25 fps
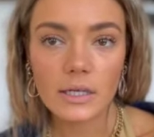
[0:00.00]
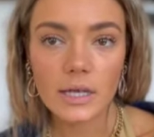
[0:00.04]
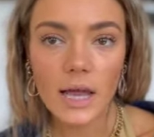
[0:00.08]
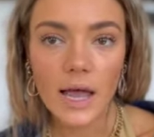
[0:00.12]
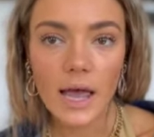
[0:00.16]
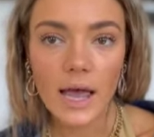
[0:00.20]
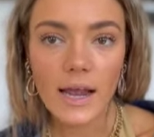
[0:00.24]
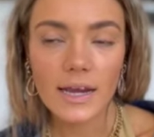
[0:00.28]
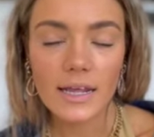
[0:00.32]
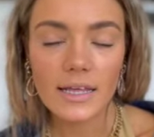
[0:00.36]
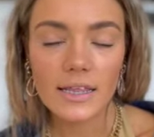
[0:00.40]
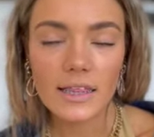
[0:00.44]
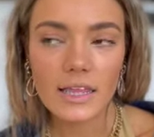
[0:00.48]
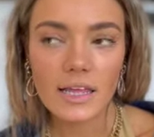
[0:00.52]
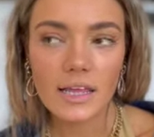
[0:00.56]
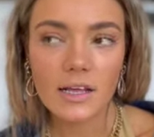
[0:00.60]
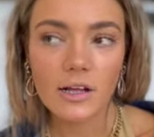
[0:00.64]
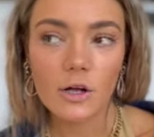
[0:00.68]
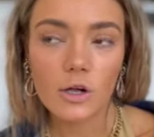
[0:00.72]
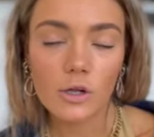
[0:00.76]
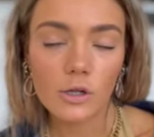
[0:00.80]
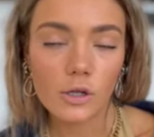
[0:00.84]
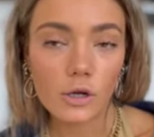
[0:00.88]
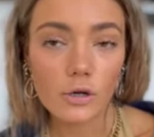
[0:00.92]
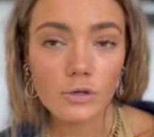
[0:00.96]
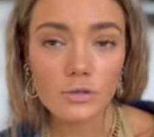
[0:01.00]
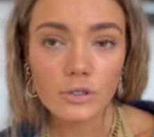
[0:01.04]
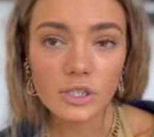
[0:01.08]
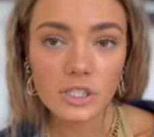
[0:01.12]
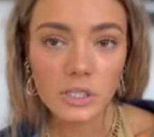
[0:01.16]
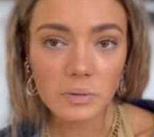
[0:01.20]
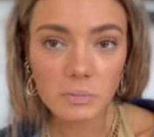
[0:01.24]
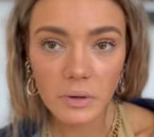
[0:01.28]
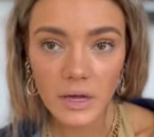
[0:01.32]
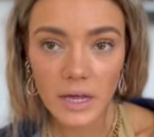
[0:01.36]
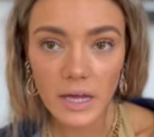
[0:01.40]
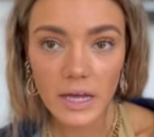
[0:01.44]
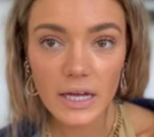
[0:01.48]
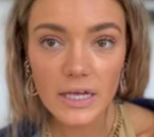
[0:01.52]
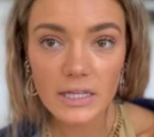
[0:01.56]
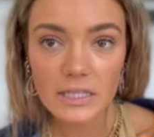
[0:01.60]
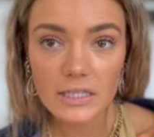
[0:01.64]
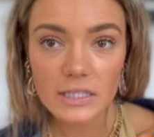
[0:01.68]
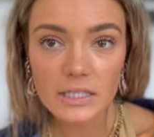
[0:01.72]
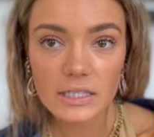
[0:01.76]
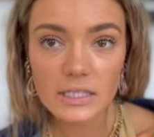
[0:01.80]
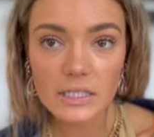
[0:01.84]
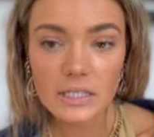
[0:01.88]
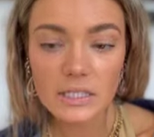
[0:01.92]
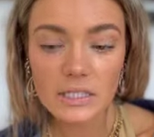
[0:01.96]
anything close to
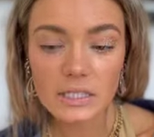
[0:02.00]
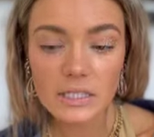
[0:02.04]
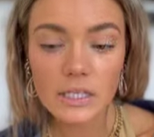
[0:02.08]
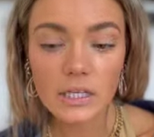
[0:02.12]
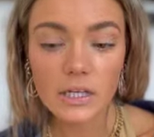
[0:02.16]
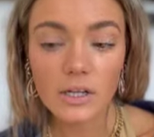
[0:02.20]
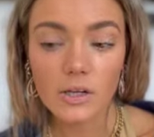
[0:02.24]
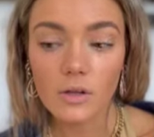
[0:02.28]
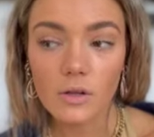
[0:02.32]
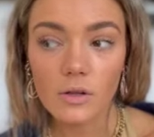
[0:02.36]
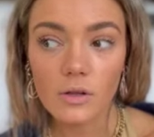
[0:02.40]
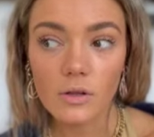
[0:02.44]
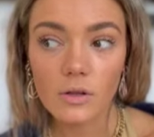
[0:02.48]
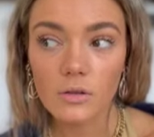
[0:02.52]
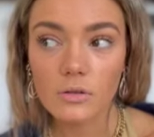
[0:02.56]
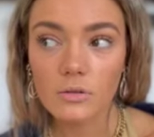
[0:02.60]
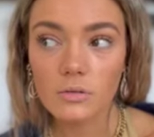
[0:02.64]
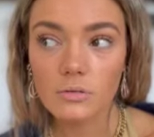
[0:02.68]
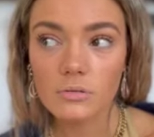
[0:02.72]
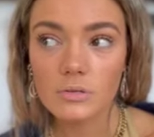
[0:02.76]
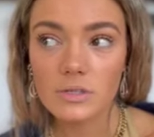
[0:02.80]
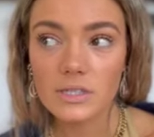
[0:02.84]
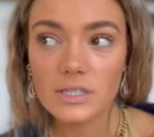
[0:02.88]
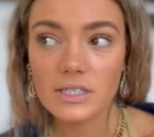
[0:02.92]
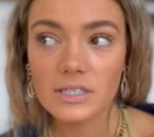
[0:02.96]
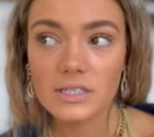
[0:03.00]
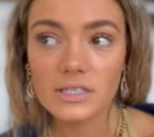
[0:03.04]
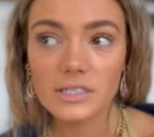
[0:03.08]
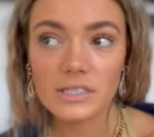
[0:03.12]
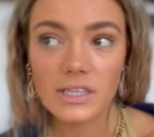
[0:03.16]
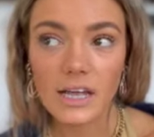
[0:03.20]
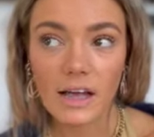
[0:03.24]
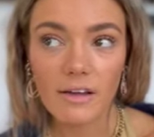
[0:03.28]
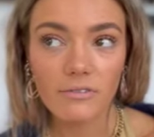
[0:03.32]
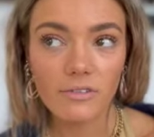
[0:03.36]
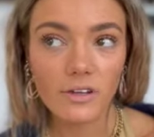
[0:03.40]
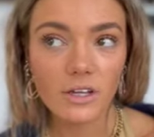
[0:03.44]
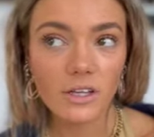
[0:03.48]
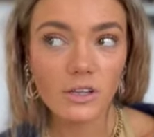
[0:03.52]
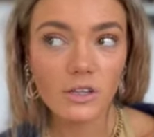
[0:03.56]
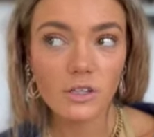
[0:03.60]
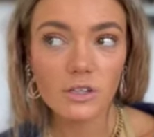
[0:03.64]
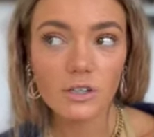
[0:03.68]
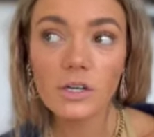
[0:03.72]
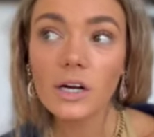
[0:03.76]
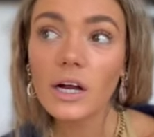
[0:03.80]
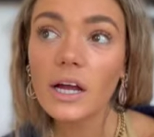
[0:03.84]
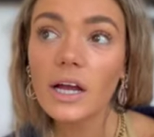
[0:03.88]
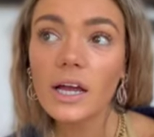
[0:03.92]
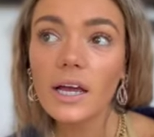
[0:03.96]
pants till seventh
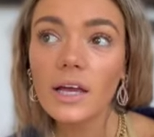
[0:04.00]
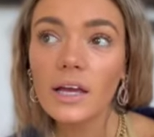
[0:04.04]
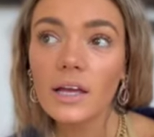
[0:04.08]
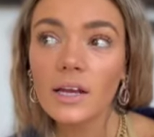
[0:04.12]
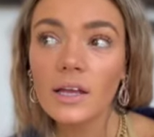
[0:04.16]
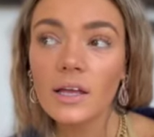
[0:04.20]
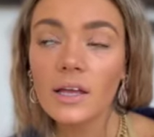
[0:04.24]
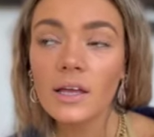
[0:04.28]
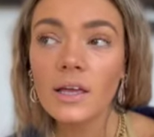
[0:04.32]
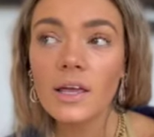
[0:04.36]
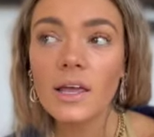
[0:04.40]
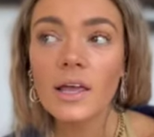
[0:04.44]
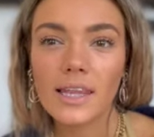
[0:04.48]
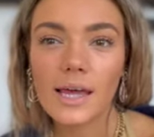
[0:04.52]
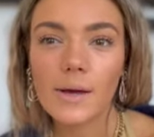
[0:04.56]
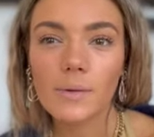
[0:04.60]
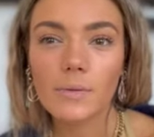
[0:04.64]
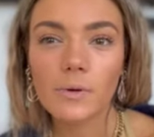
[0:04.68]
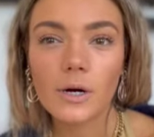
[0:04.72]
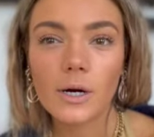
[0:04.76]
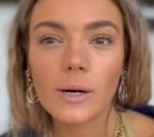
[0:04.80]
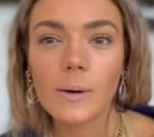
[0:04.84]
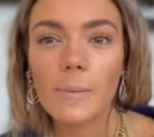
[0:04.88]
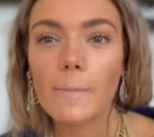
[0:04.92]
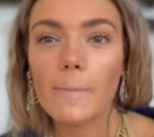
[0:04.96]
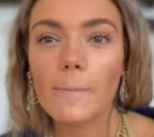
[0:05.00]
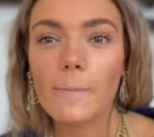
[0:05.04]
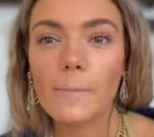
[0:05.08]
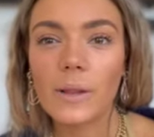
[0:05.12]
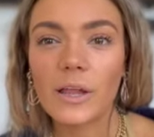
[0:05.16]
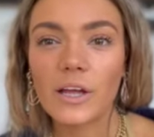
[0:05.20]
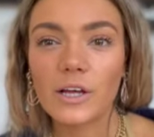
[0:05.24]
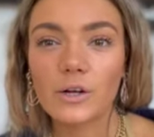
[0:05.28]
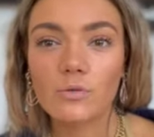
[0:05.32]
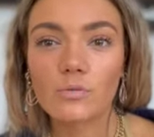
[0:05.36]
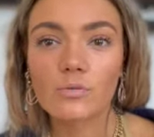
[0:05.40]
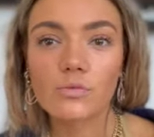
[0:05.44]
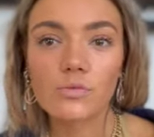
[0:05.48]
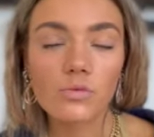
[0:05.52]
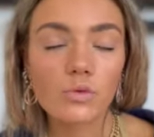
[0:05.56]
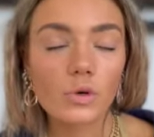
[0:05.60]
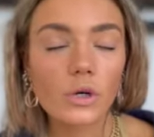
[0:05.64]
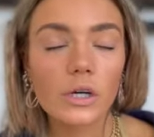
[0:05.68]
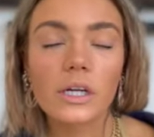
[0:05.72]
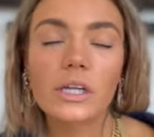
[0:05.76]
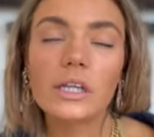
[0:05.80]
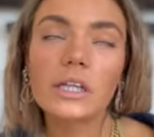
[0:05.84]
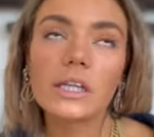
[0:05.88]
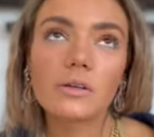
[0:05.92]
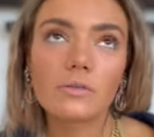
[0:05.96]
grade. They were like
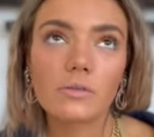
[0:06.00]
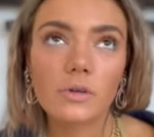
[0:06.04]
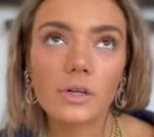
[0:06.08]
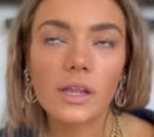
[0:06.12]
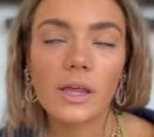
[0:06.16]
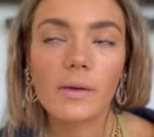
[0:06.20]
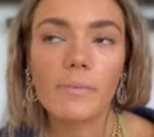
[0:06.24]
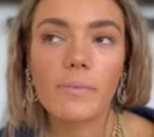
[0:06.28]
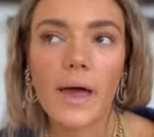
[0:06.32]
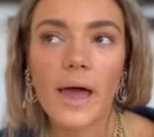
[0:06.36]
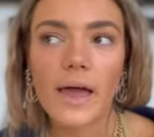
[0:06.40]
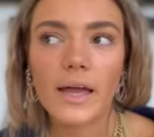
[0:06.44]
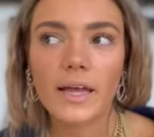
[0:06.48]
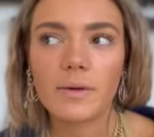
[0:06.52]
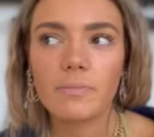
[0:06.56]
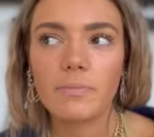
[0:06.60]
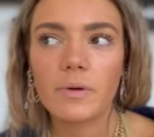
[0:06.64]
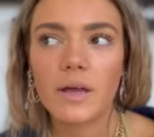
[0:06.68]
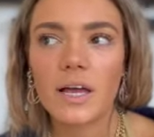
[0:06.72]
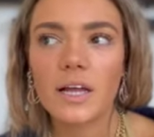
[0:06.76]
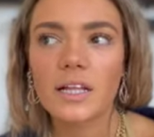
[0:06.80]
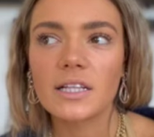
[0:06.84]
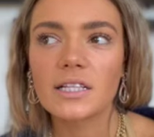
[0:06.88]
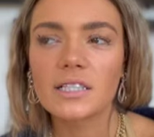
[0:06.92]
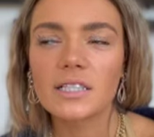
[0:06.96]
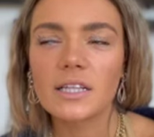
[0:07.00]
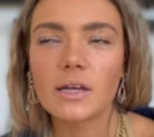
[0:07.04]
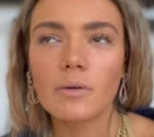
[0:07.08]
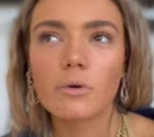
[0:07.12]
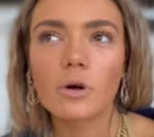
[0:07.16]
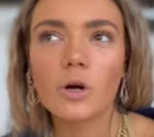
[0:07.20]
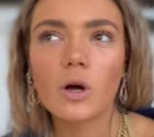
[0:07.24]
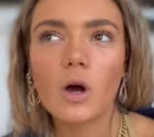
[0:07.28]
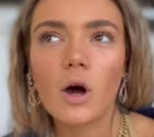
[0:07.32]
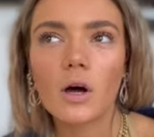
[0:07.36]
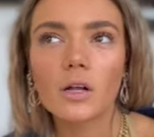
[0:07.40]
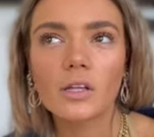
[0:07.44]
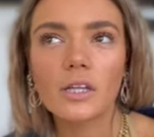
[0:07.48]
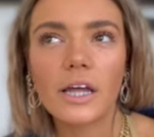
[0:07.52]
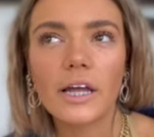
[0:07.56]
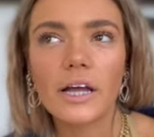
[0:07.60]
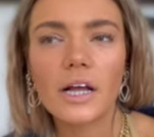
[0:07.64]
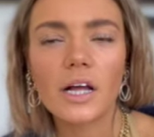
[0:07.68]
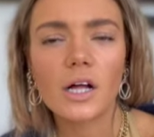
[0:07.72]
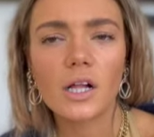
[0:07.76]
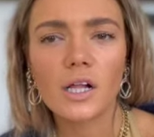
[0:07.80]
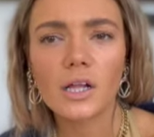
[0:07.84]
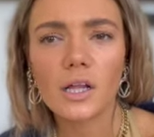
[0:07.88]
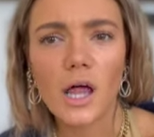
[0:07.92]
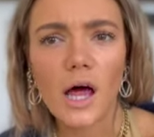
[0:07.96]
really, really baggy pants. They were called
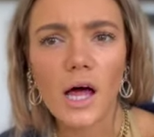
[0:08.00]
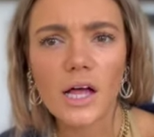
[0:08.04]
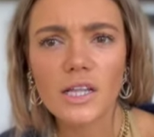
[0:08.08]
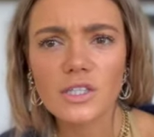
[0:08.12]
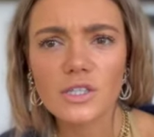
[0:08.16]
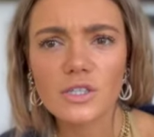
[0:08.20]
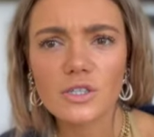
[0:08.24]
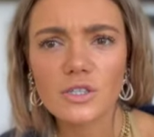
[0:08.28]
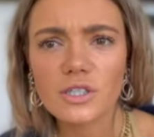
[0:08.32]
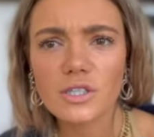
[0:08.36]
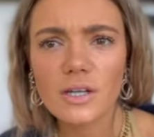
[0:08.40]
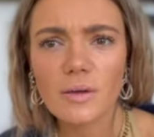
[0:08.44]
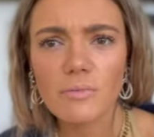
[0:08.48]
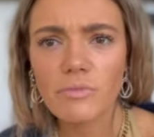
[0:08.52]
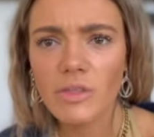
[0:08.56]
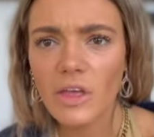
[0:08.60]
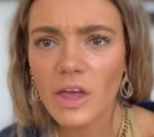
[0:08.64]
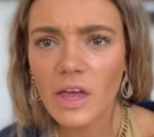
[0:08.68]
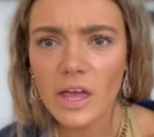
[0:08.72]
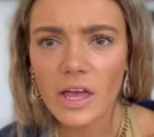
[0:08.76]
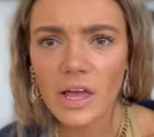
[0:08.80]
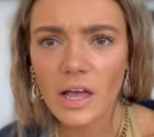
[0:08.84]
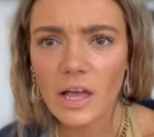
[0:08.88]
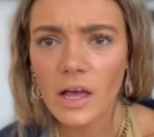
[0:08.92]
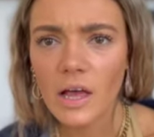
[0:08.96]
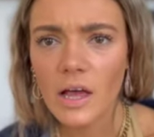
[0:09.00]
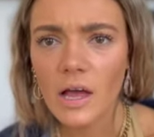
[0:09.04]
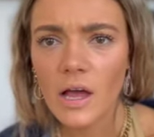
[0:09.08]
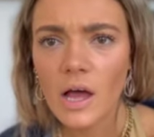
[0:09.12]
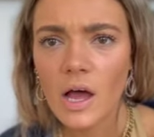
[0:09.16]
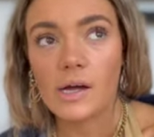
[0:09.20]
like culottes or something.